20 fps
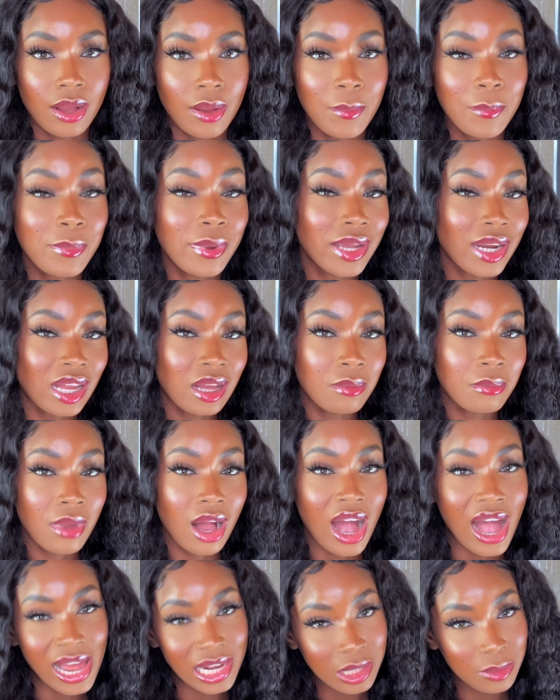but
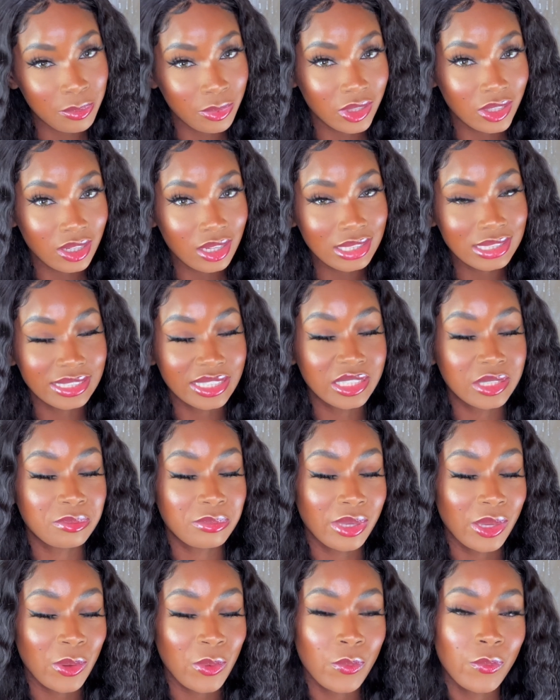Aliexpress sent
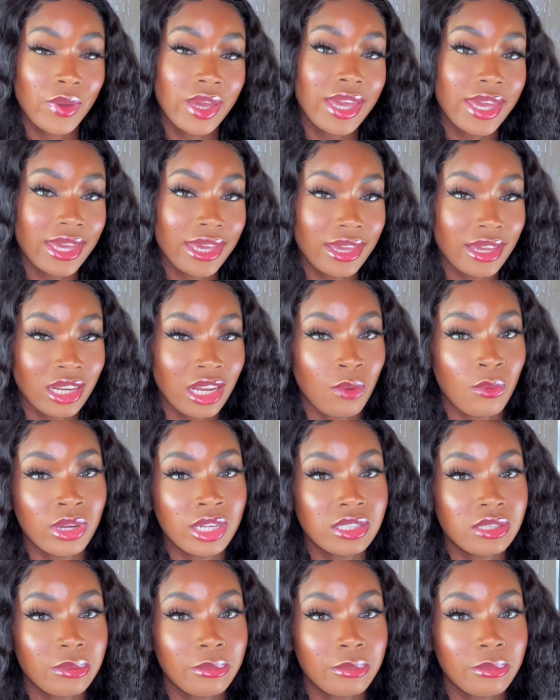me a wig and I wanted to